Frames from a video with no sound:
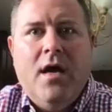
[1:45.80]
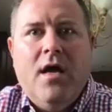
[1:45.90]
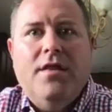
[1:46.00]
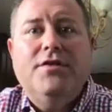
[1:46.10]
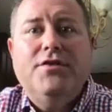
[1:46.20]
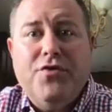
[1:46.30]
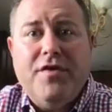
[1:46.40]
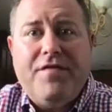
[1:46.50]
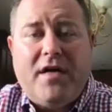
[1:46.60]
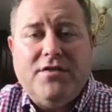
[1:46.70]
The two that
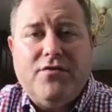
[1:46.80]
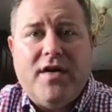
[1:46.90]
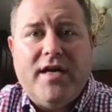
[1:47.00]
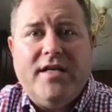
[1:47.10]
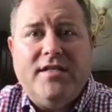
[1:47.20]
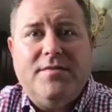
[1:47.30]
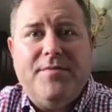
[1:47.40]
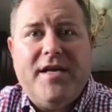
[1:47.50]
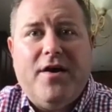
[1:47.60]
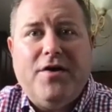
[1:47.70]
filed to run against
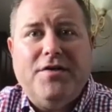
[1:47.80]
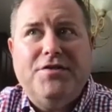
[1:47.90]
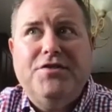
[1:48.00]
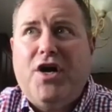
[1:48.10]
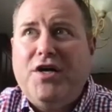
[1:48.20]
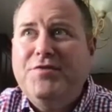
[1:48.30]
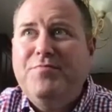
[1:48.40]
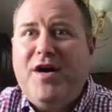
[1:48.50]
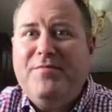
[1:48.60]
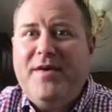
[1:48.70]
me are Josh
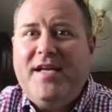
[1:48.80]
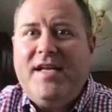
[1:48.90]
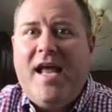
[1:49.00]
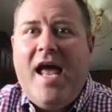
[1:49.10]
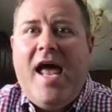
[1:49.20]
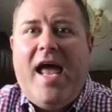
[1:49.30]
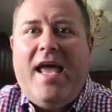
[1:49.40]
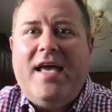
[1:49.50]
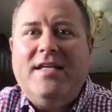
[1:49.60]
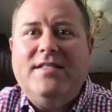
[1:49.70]
Buckman
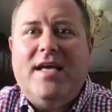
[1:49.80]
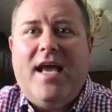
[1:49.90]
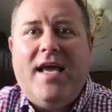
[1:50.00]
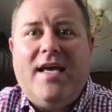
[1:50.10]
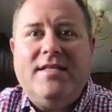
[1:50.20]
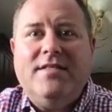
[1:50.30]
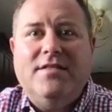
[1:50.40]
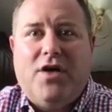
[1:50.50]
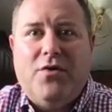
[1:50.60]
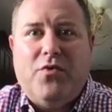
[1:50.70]
and Ann
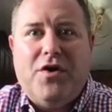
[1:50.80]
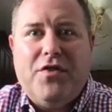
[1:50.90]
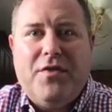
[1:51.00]
Donworth.